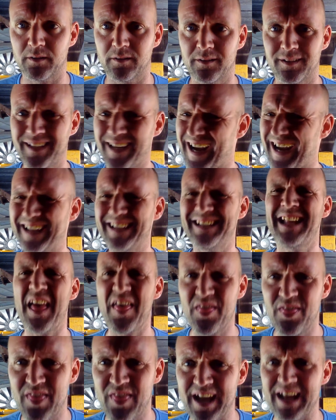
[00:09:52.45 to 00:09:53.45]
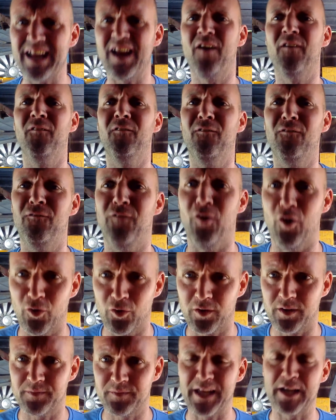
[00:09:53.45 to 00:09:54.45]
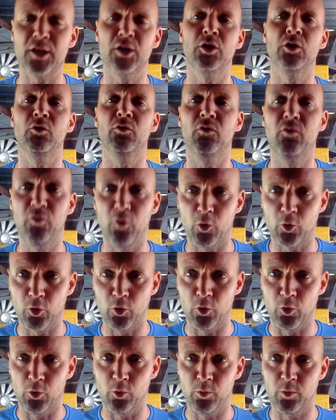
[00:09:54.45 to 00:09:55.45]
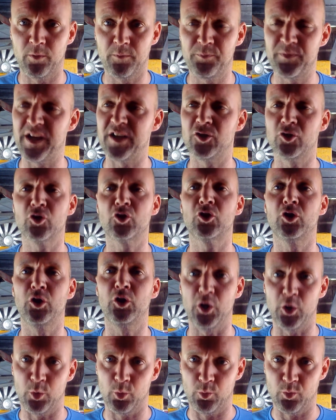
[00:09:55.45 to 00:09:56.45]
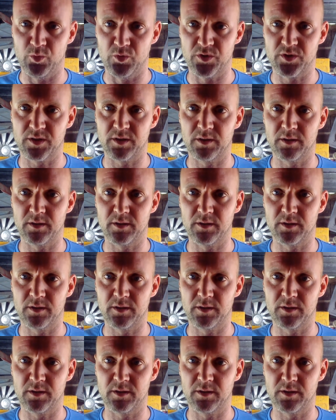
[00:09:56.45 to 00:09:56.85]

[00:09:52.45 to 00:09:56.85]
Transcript: Can they fuck? They can do fuck all. They're just goons.